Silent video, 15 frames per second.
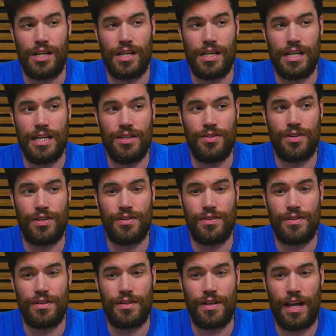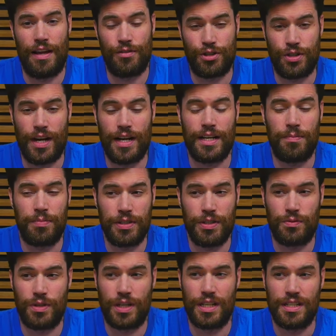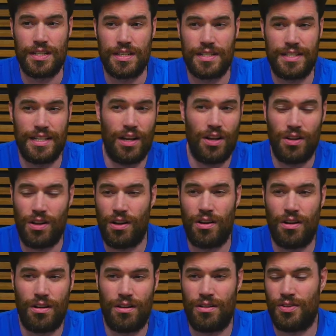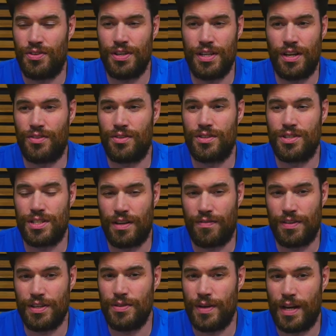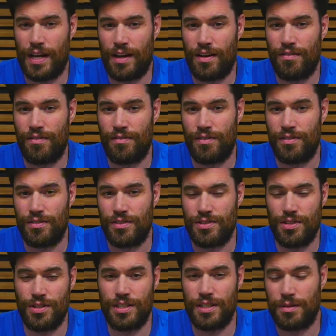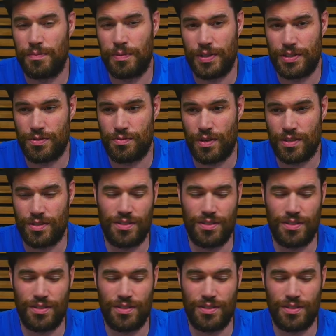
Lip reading: either, if you're trying to complete a run, sell all the other stuff that you have so you can complete this run.